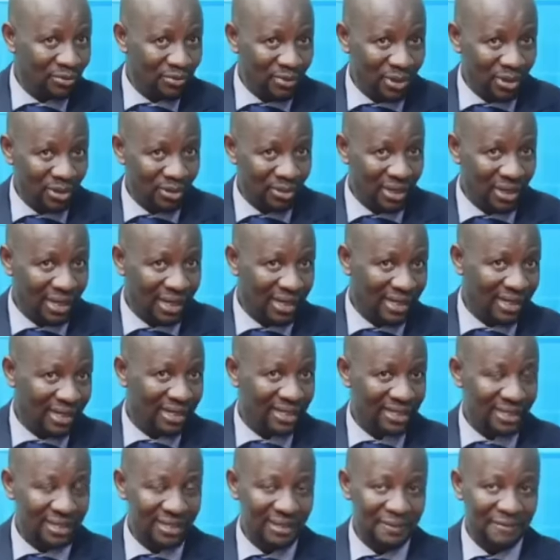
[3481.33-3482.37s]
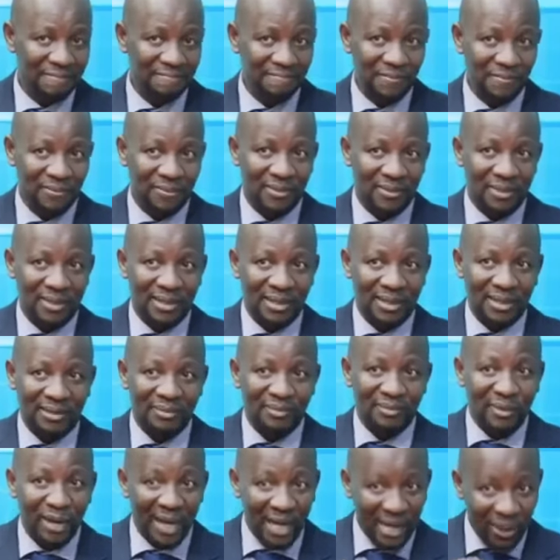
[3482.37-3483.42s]
you've mentioned others.
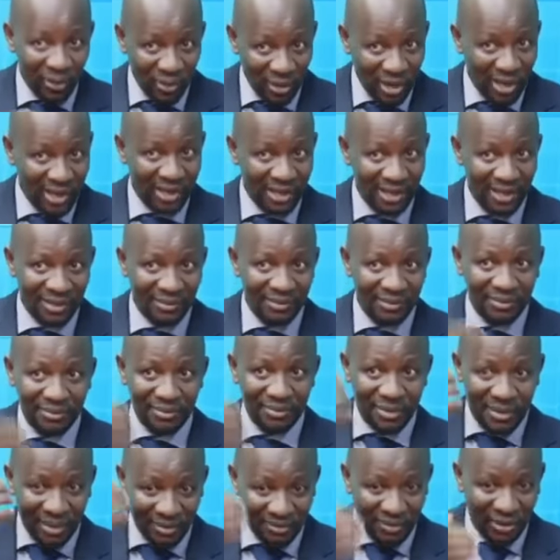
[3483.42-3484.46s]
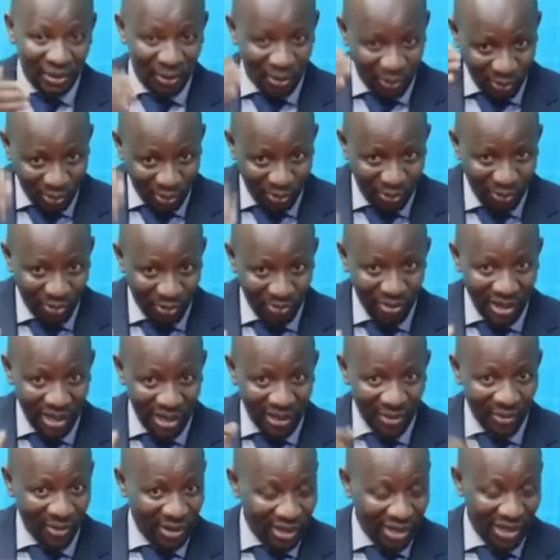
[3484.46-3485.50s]
My worry, Museveni will go.
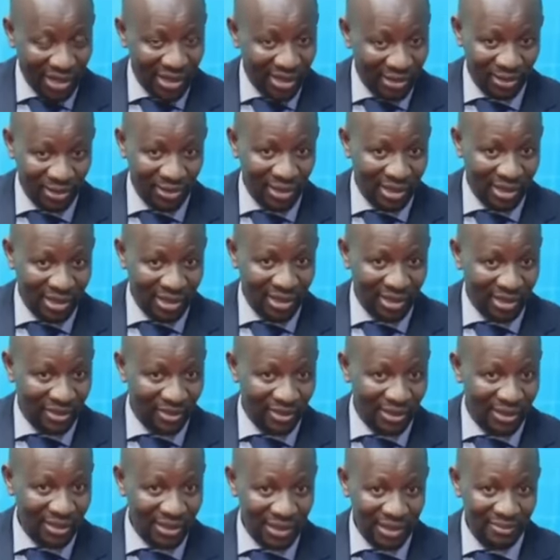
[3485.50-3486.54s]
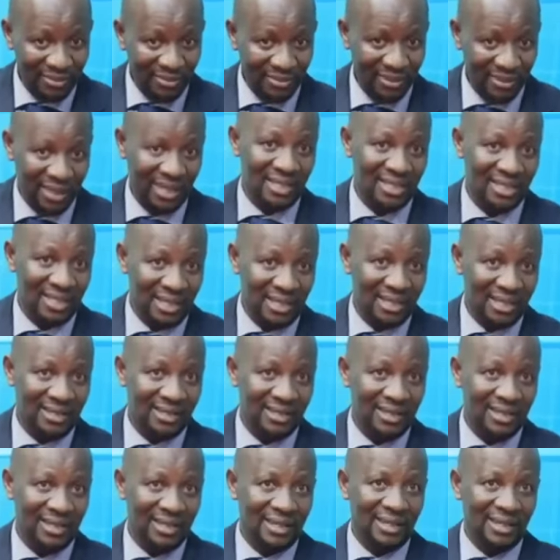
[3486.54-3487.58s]
My worry, actually, like one time I
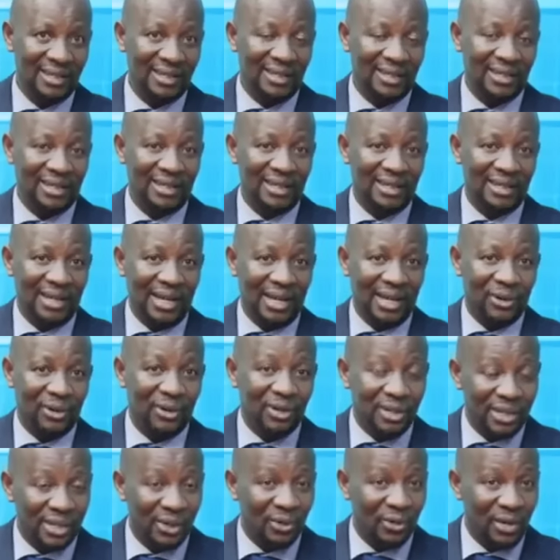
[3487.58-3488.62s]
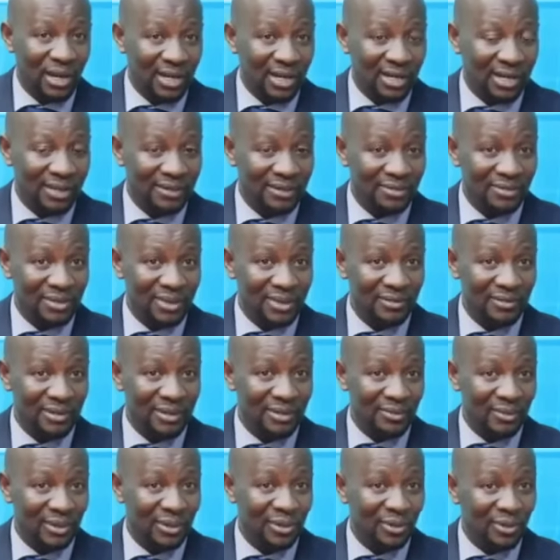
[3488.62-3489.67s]
said, I only worry that
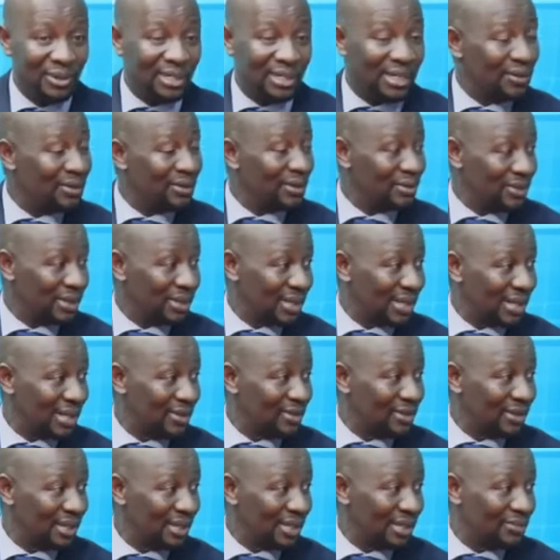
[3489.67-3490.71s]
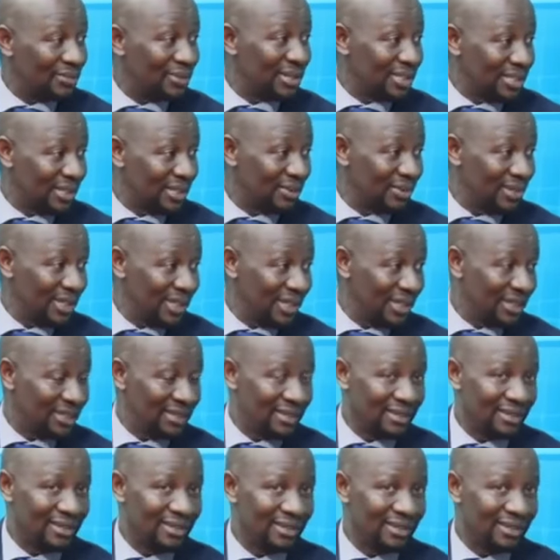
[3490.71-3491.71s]
Museveni may go down with the country like Bashir did.